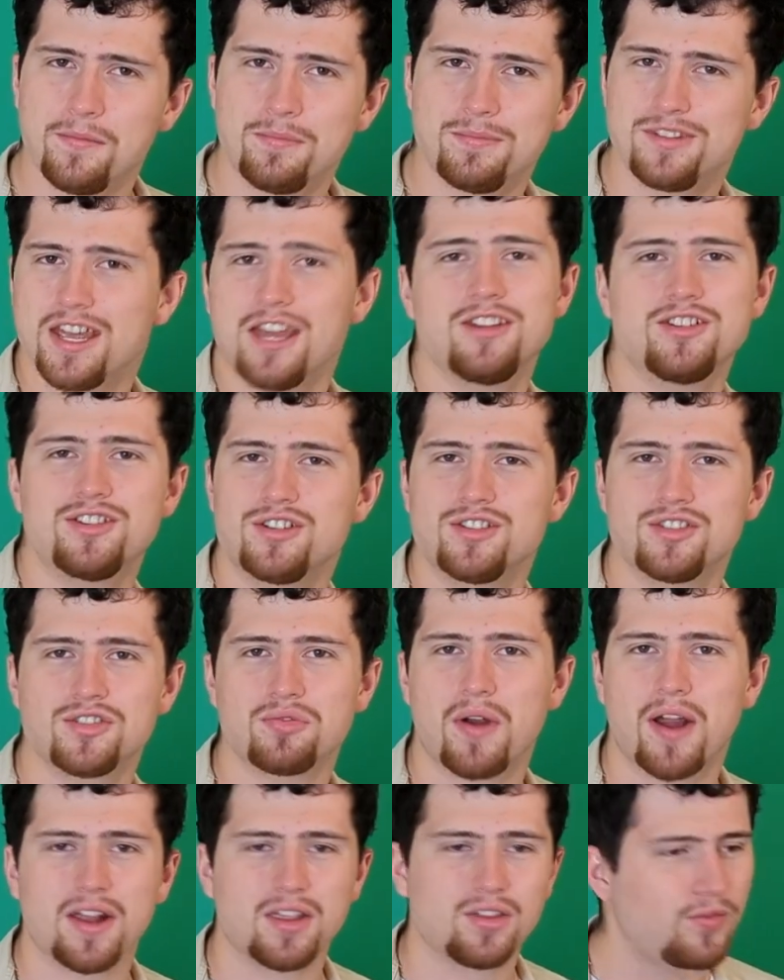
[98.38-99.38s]
obsession
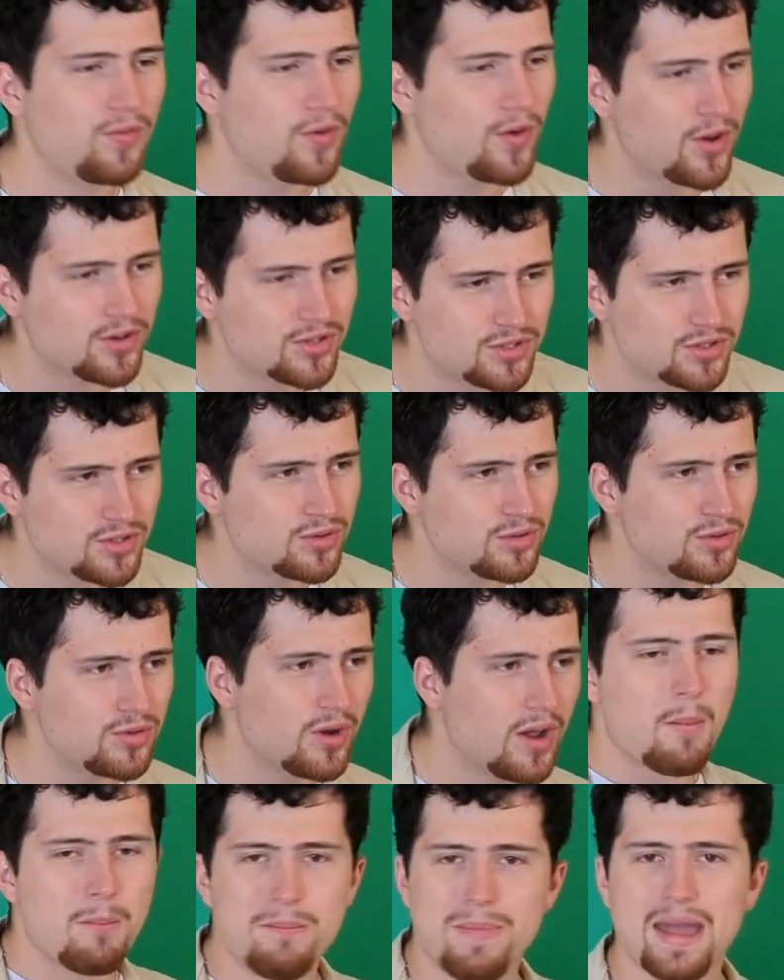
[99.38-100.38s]
transferred to
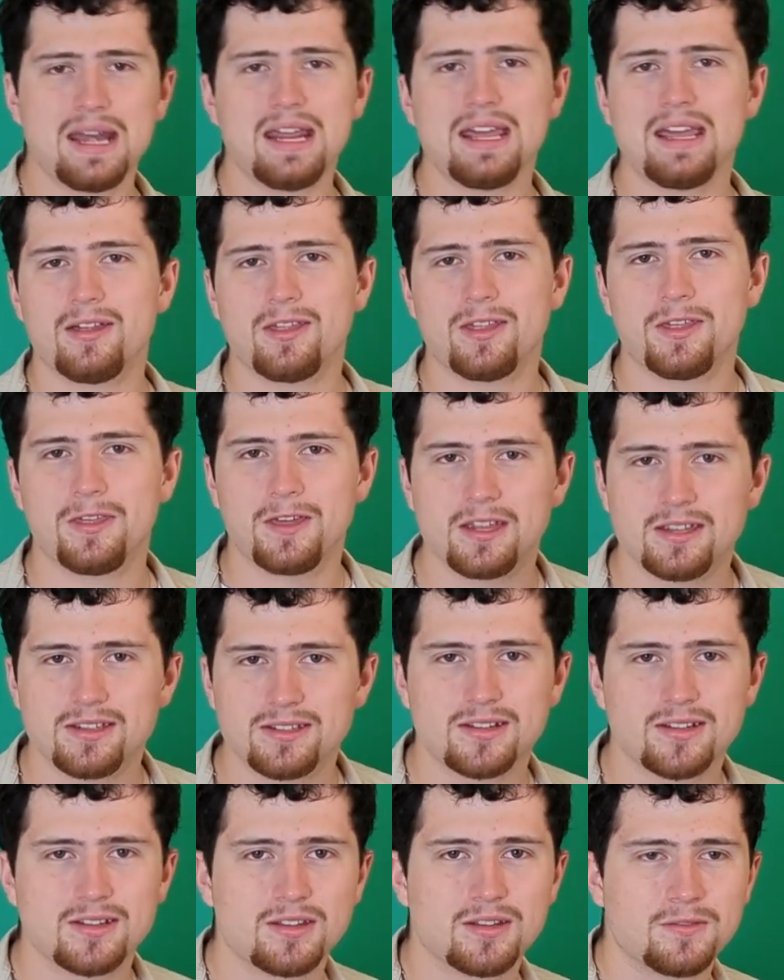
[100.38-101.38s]
many other
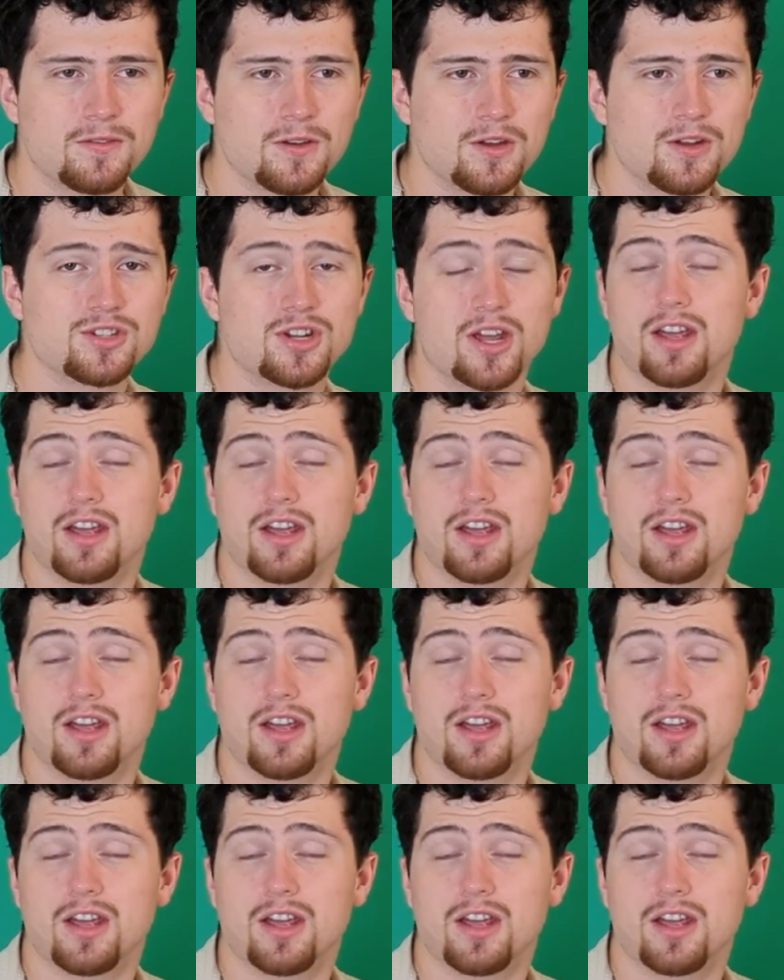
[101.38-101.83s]
things in the future,